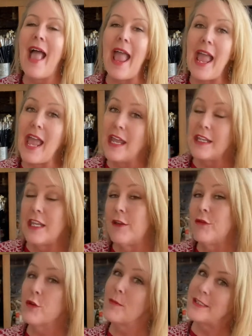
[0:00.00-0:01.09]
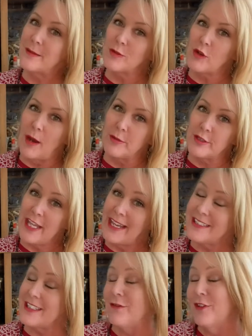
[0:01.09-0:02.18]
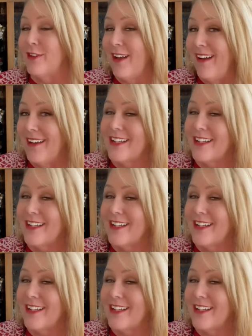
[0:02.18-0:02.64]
And if you're my subscribers, thanks. If you're not,